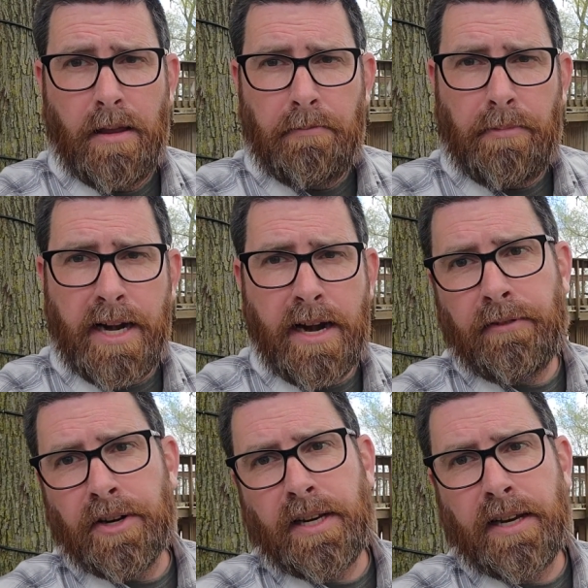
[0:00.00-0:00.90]
but he
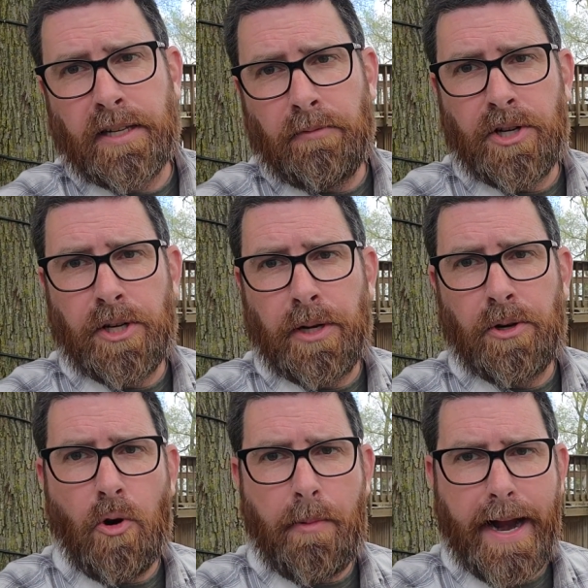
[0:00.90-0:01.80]
never says that we should be
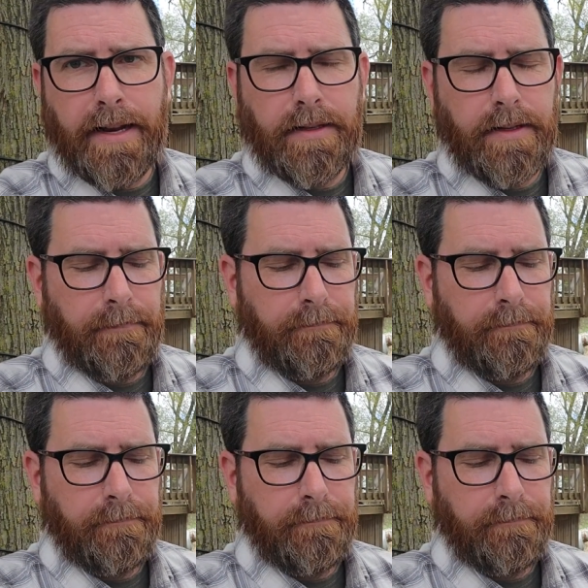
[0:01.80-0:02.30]
doormats.